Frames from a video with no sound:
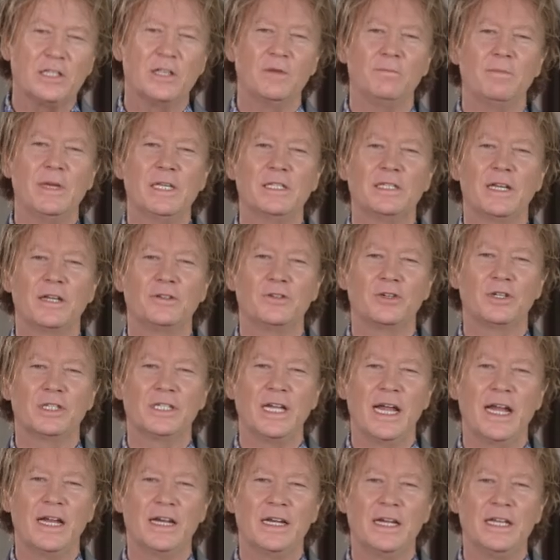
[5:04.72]
the
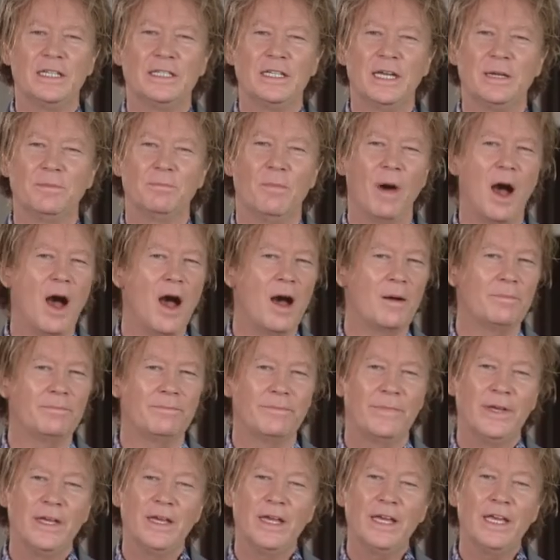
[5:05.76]
misunderstanding. He said, Mom,
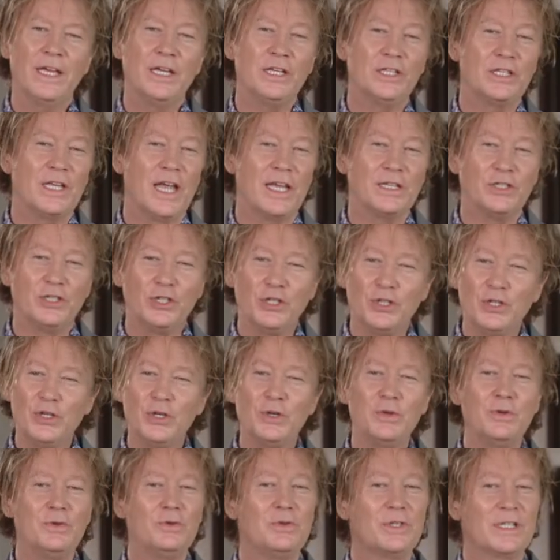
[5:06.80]
he said,
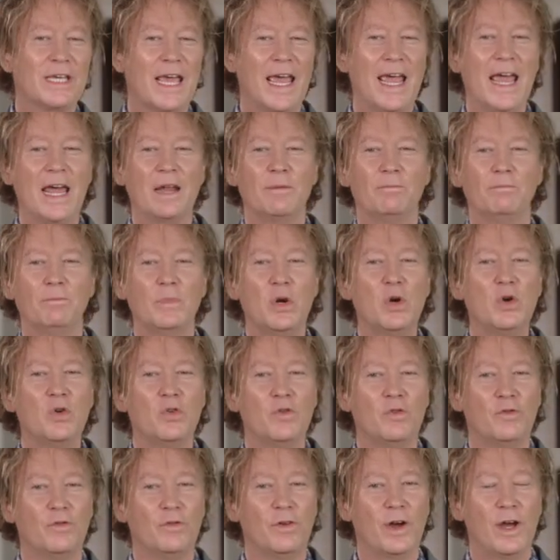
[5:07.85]
shoes can't
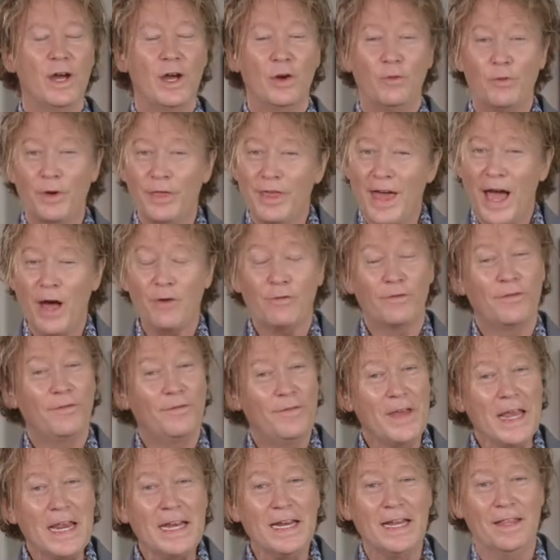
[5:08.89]
move without
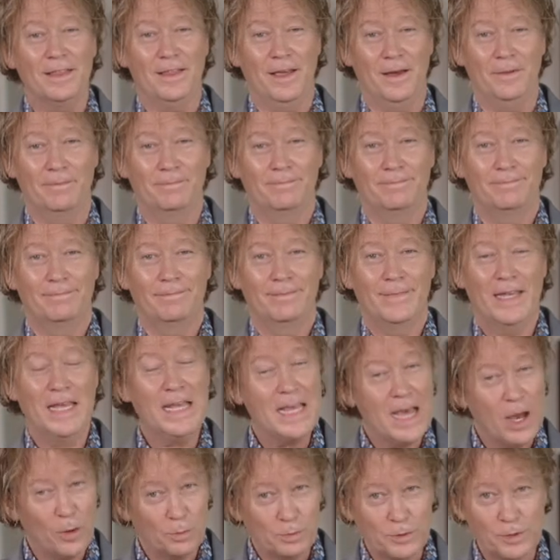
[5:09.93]
feet in them. He
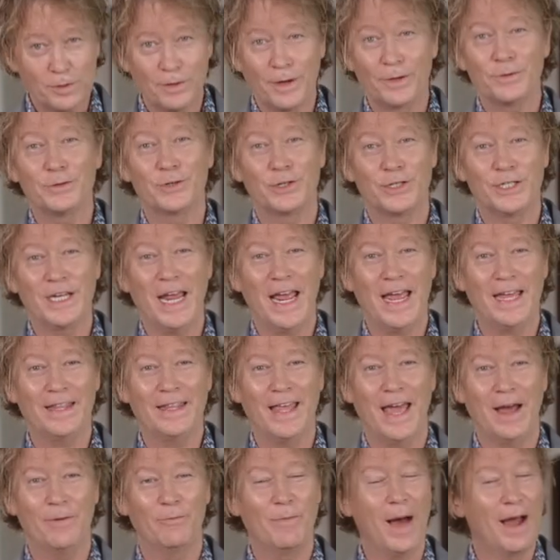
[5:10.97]
helped her understand
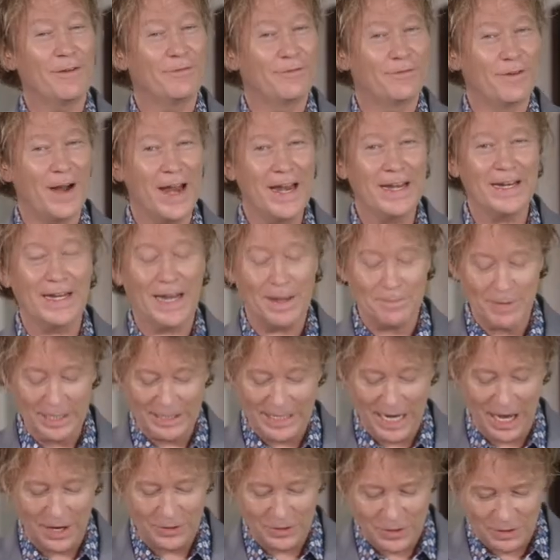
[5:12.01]
that. My friend, let me
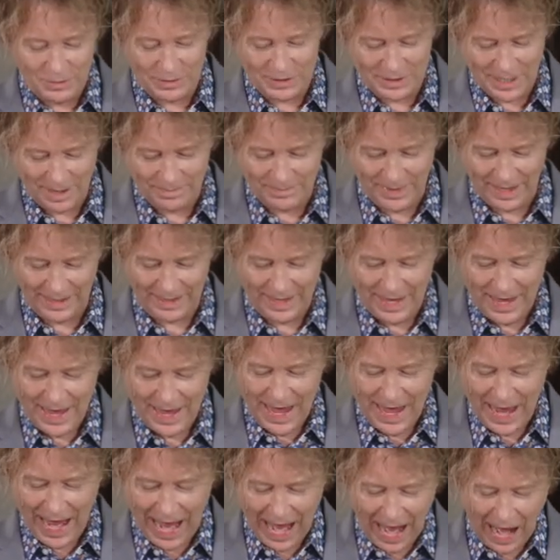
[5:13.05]
tell you something.
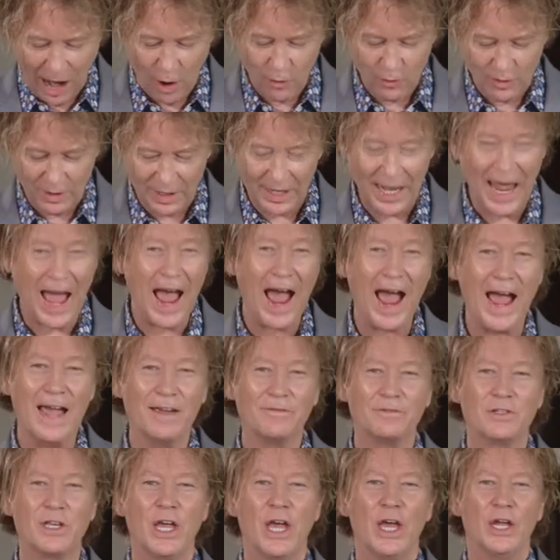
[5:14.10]
Our
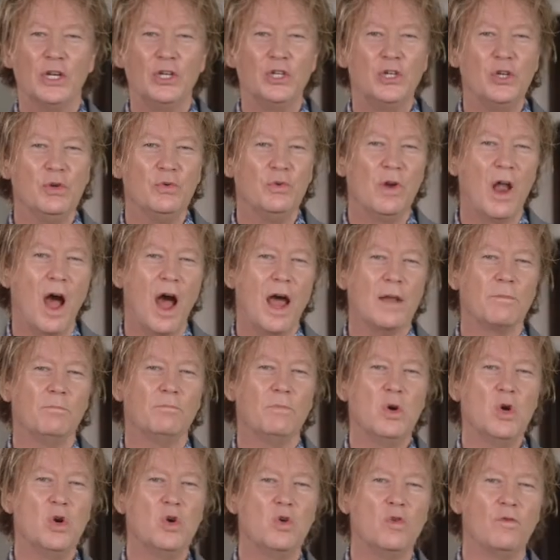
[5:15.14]
lives do not
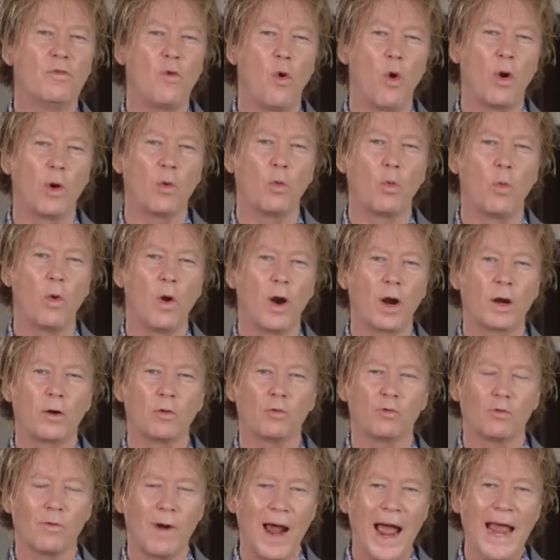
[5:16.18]
move or work
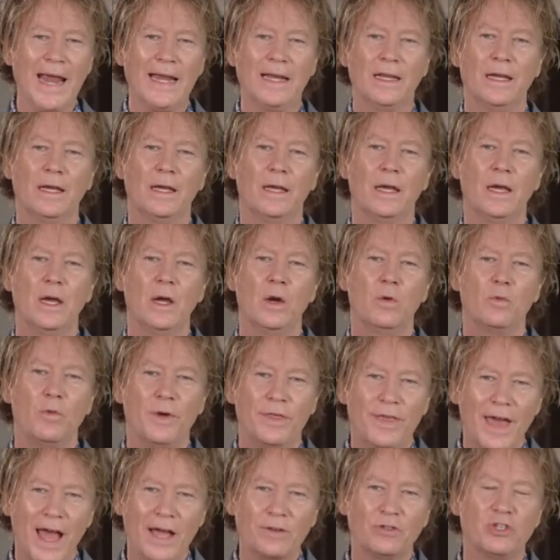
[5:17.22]
right
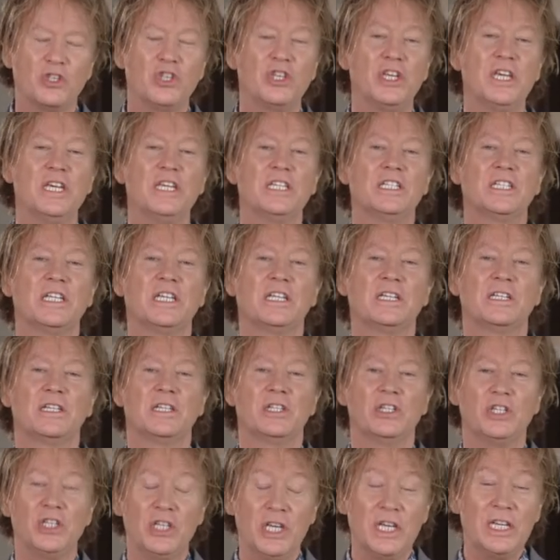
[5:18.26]
without Jesus,
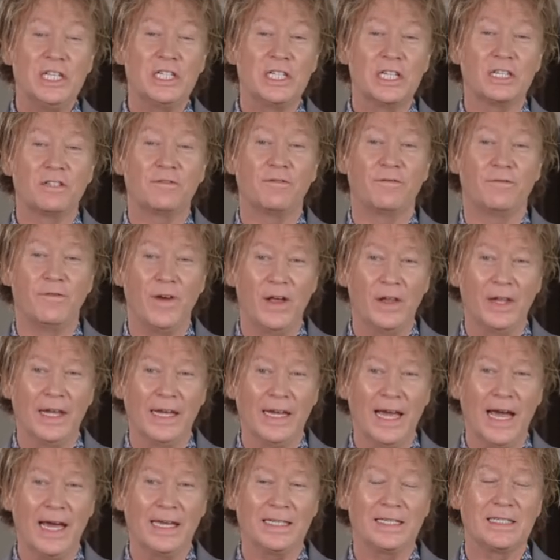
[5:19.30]
Jesus
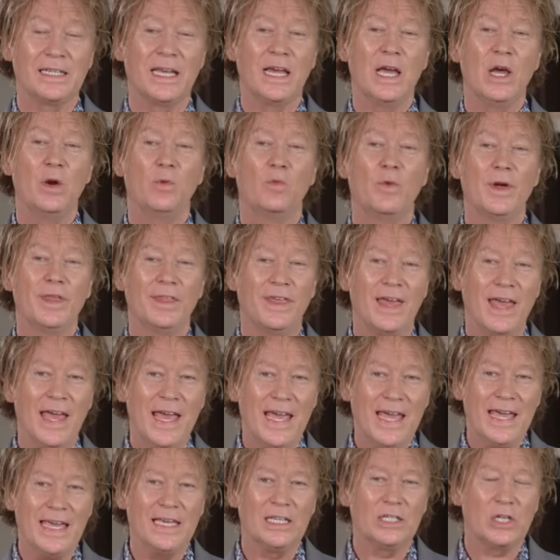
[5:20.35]
filling us with
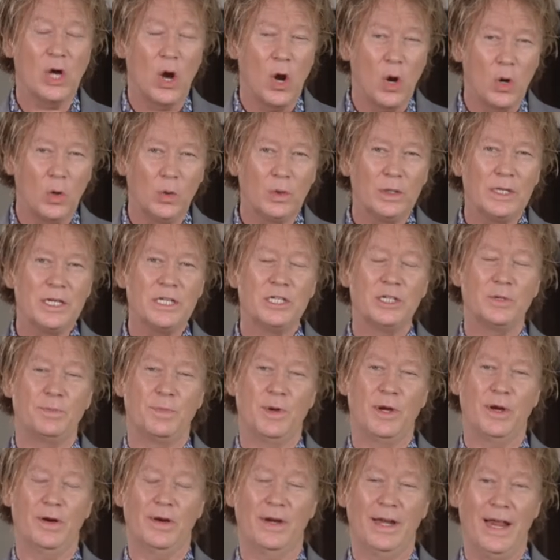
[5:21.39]
His Holy
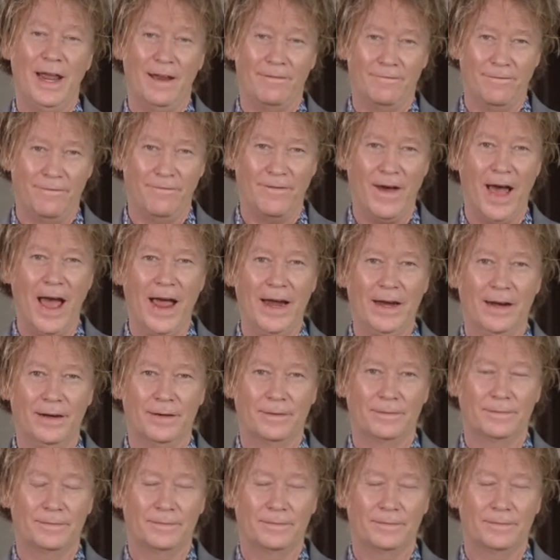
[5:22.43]
Spirit and fire.